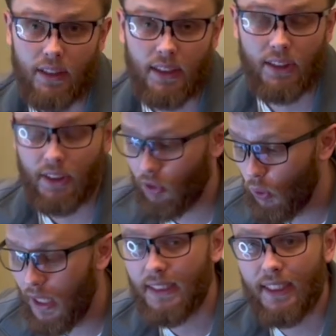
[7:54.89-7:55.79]
It's
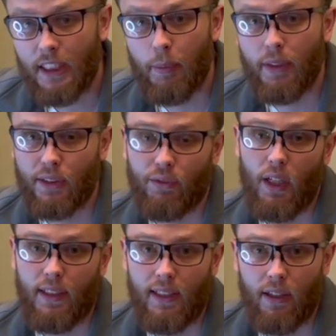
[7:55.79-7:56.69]
crazy expensive
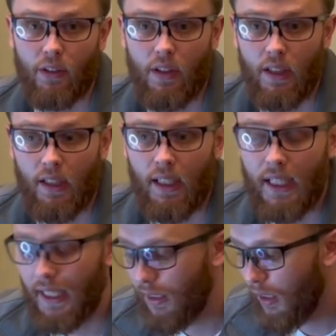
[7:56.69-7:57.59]
right now.
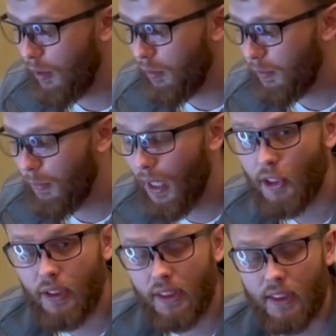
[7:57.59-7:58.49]
And mind you,
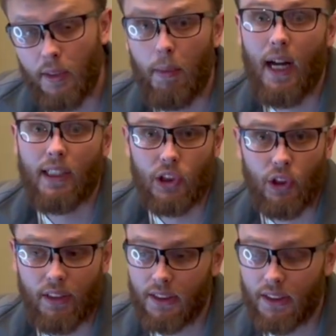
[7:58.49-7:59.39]
this is a box truck.
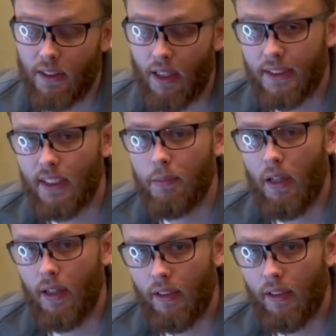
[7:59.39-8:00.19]
This is not a semi.